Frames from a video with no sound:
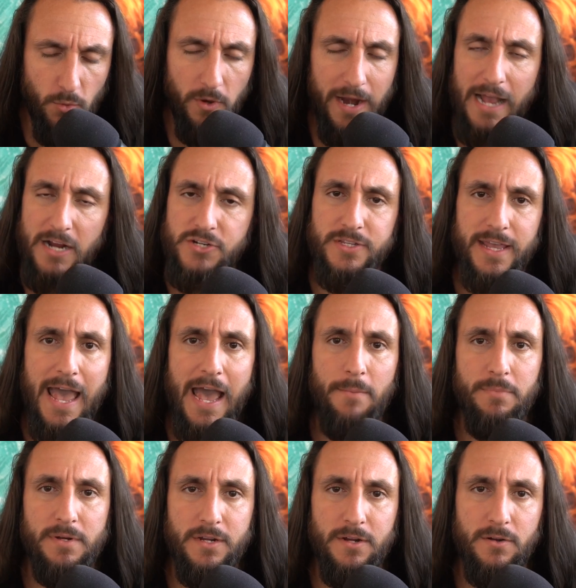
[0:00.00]
what actually
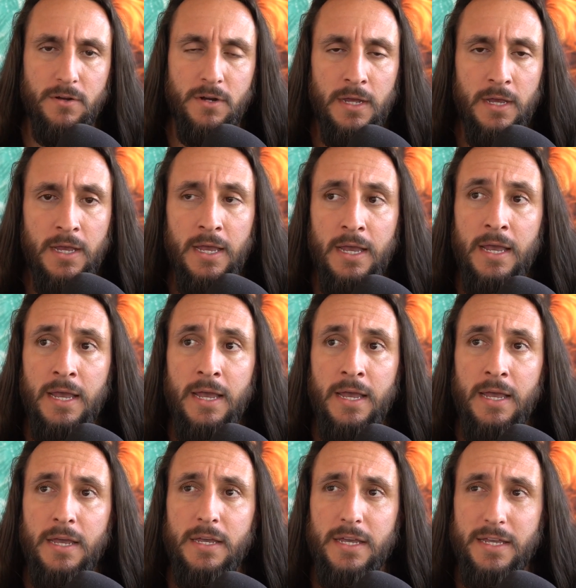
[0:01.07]
happened here,
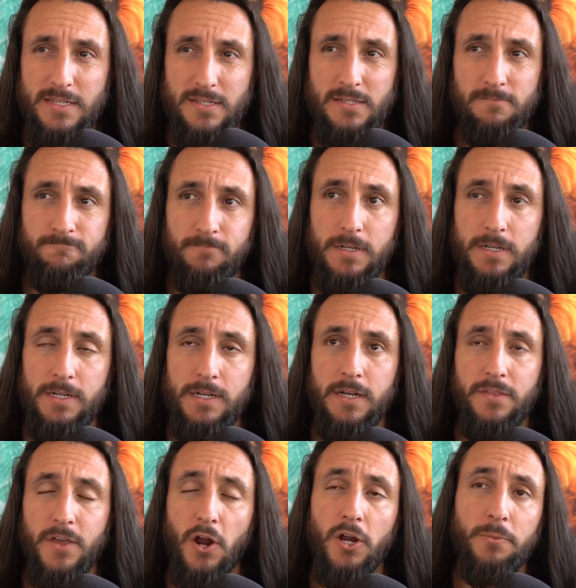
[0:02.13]
is
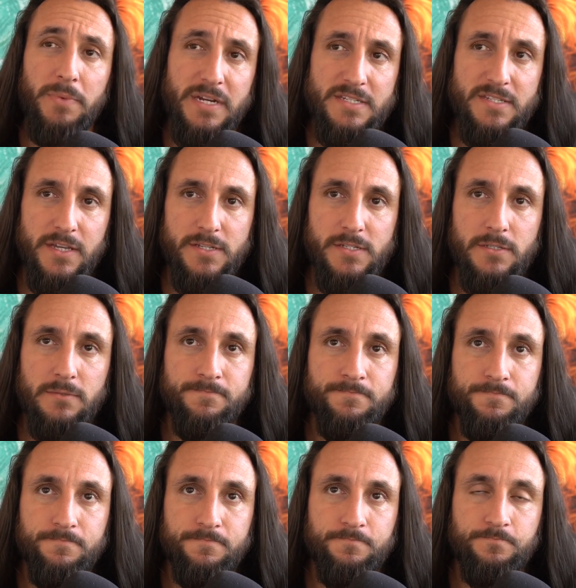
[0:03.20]
the argument is this:
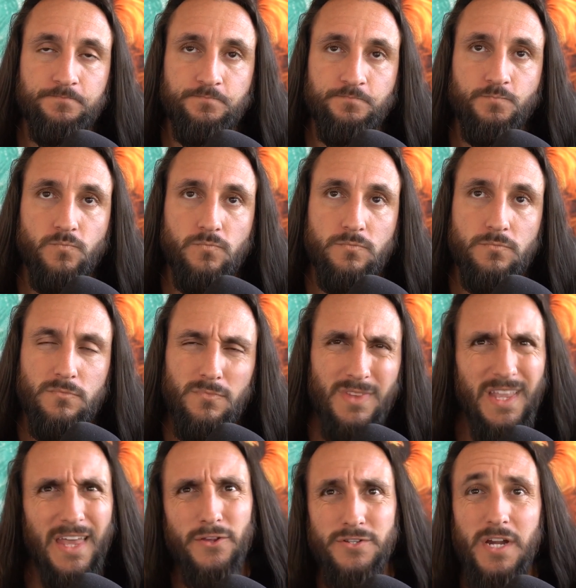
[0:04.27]

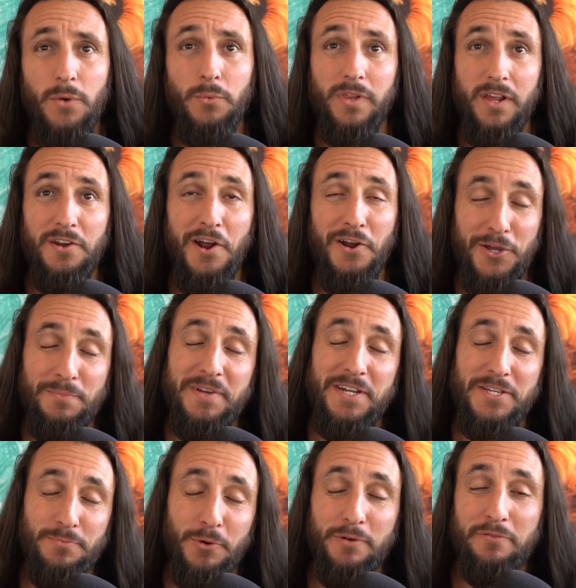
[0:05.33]
there's not really an argument,
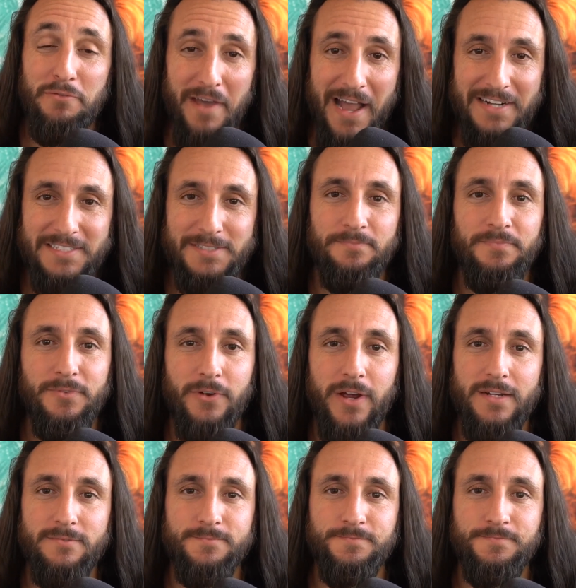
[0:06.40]
it's more of a fact,
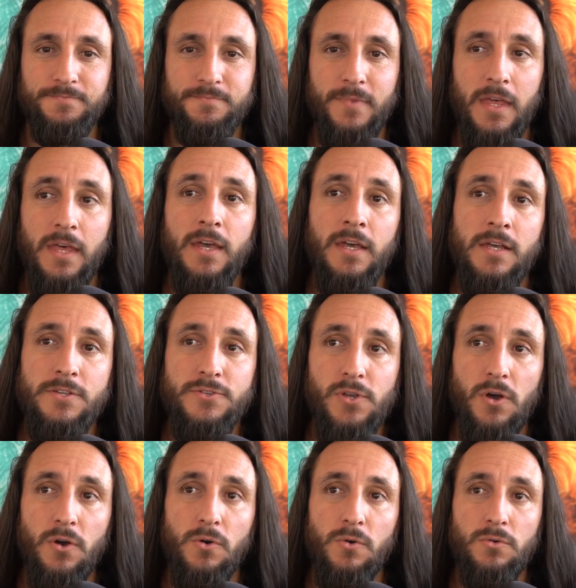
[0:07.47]
right?
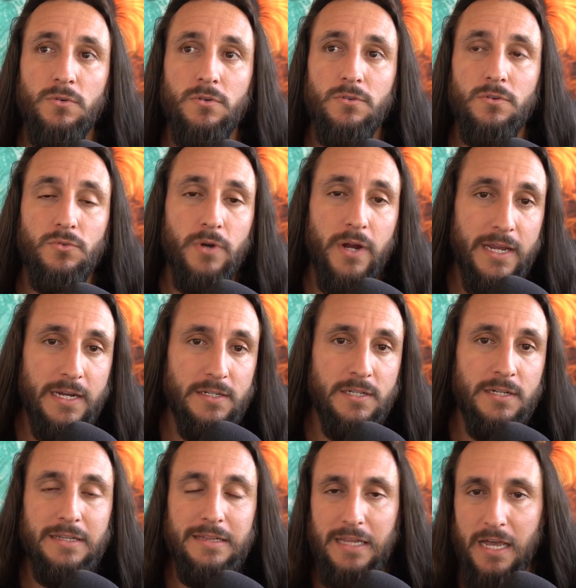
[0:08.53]
So right,
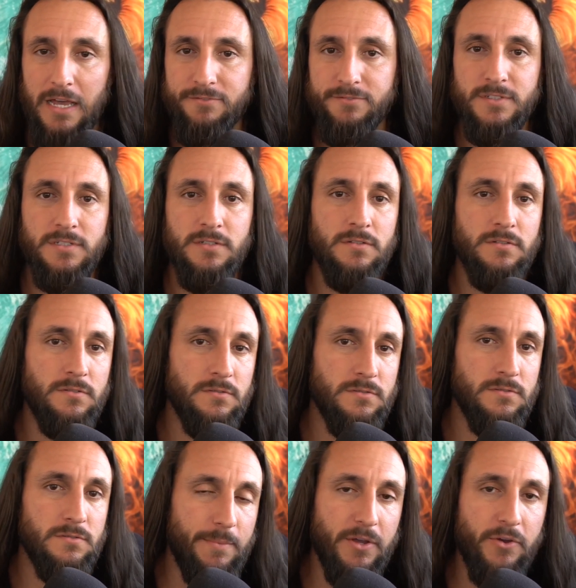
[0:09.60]
left,
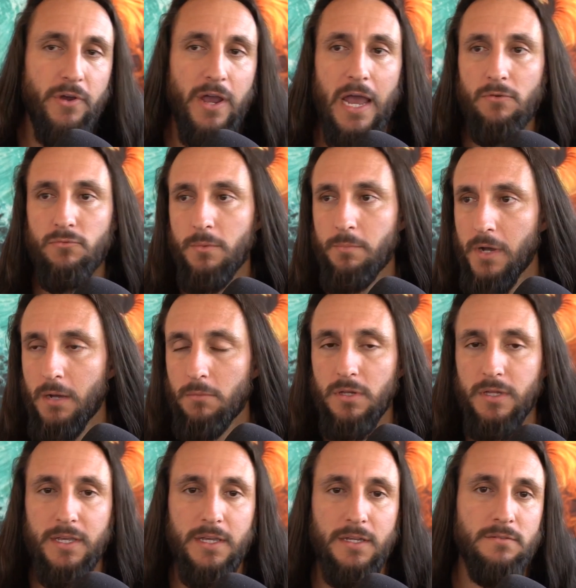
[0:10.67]
Democrat,
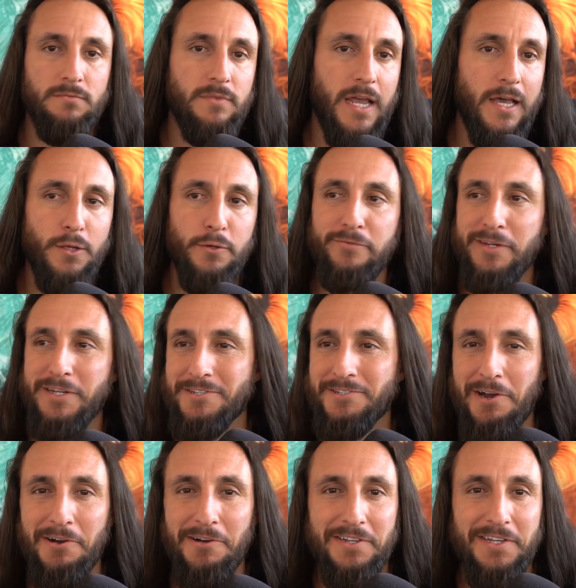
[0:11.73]
Republican, elephant,
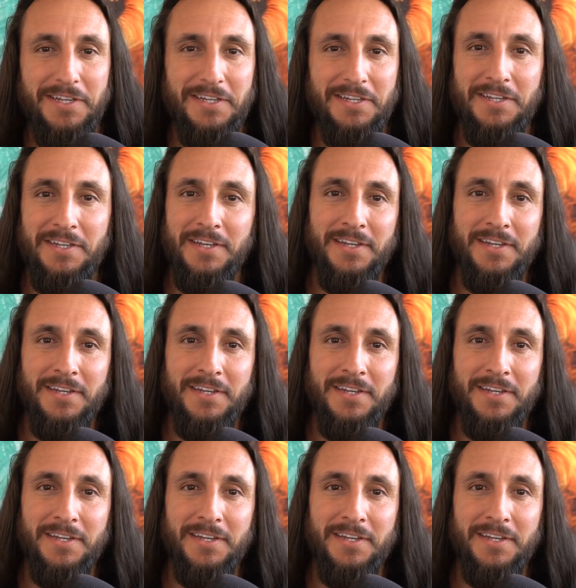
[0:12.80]
donkey,